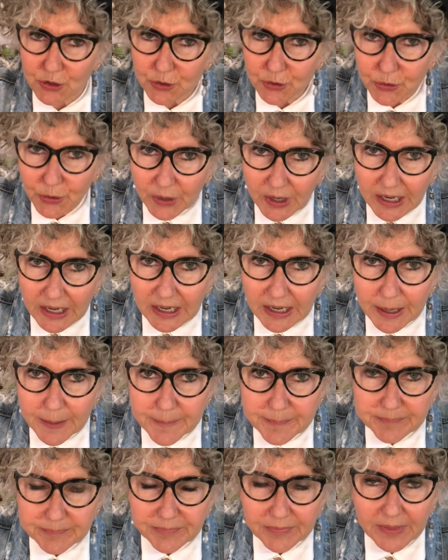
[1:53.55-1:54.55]
tree
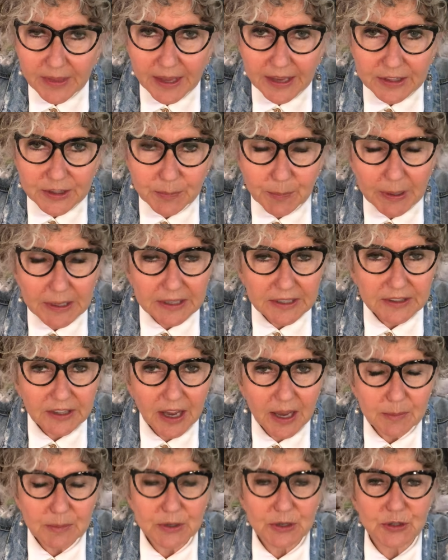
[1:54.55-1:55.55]
and spending
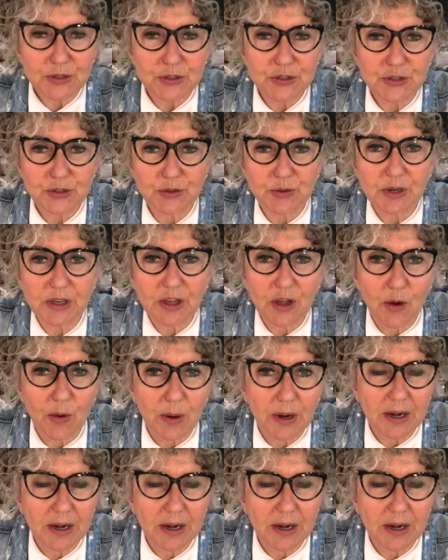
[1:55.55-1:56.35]
time in her studio.